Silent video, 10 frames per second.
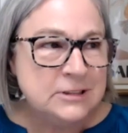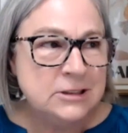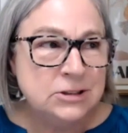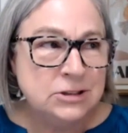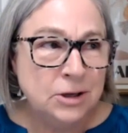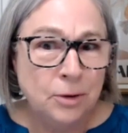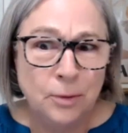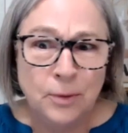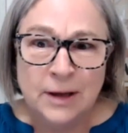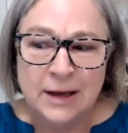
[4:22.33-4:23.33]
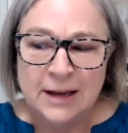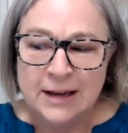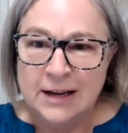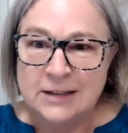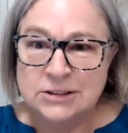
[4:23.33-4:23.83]
So
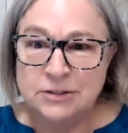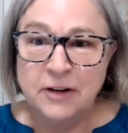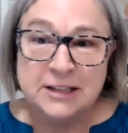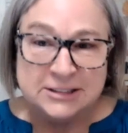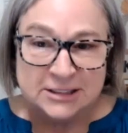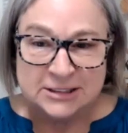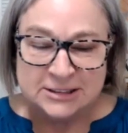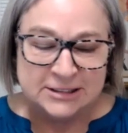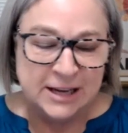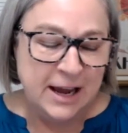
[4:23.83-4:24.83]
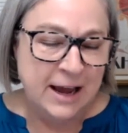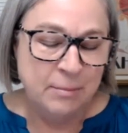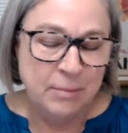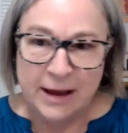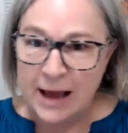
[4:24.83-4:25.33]
suffice it to say,
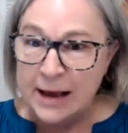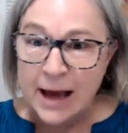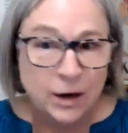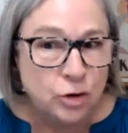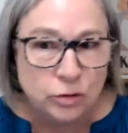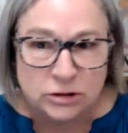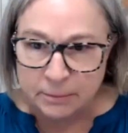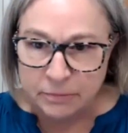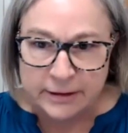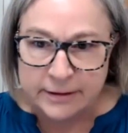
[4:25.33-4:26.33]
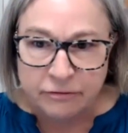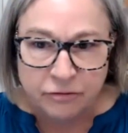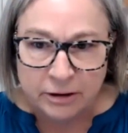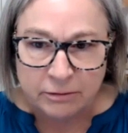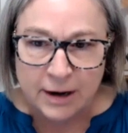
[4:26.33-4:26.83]
I'm like, I got to do something
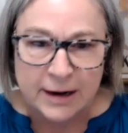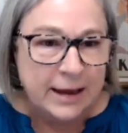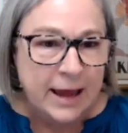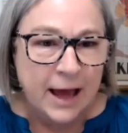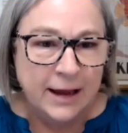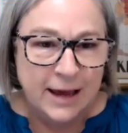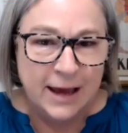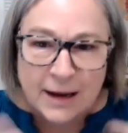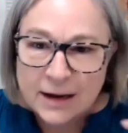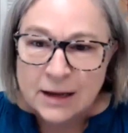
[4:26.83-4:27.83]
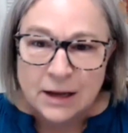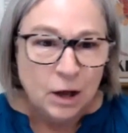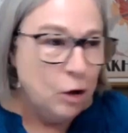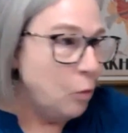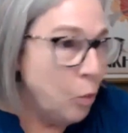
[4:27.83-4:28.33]
different, right? I can't, I can't
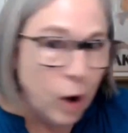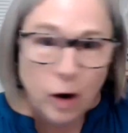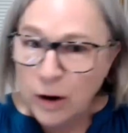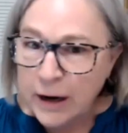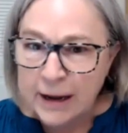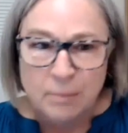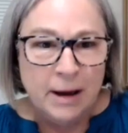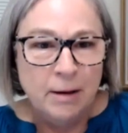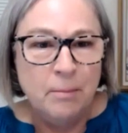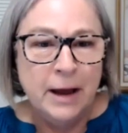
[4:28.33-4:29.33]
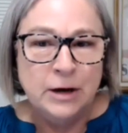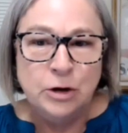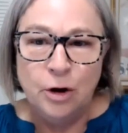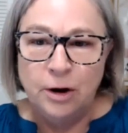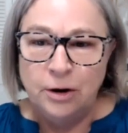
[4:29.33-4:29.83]
worry about my
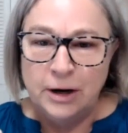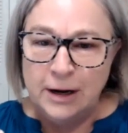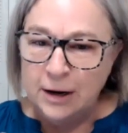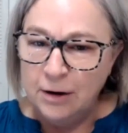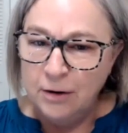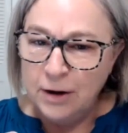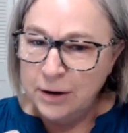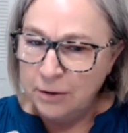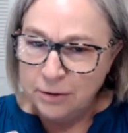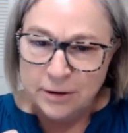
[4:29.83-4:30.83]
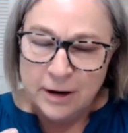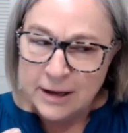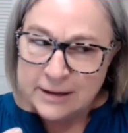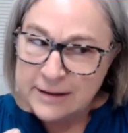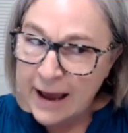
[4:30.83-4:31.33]
daughter here and her
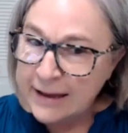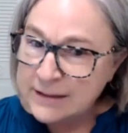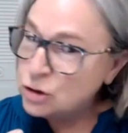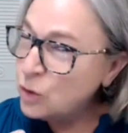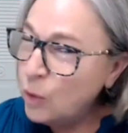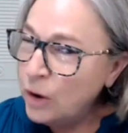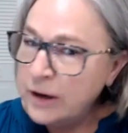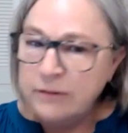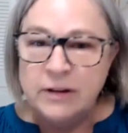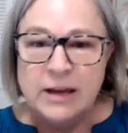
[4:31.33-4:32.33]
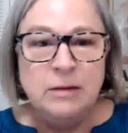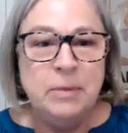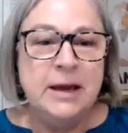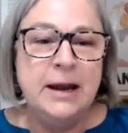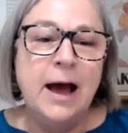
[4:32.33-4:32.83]
dad sort of
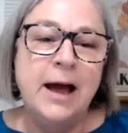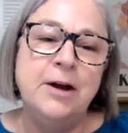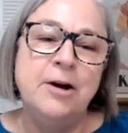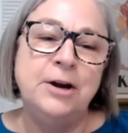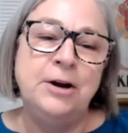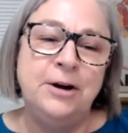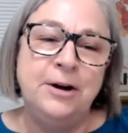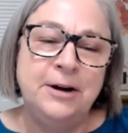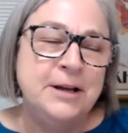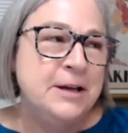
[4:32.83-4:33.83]
keeping an eye on her.